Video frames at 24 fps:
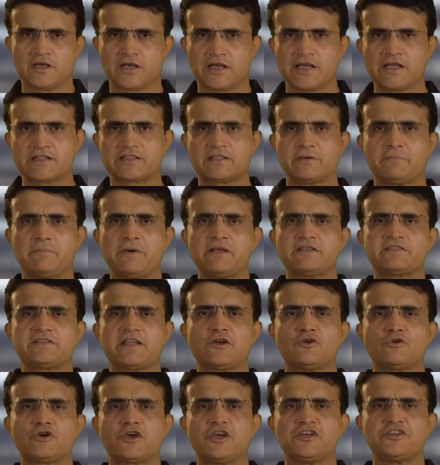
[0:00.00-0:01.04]
Get the best
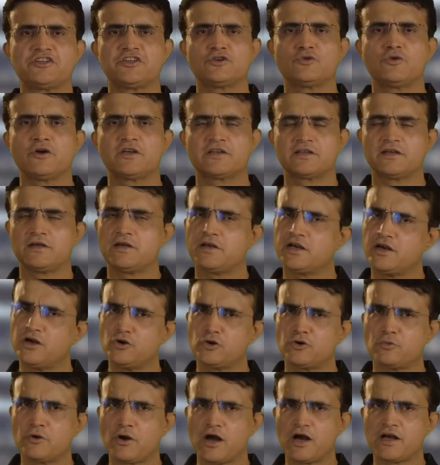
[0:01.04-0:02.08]
education with
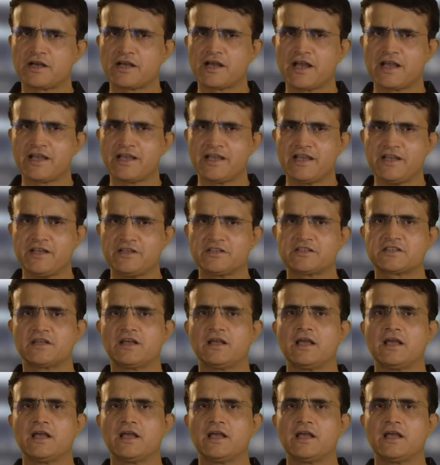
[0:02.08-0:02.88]
Lokman IAS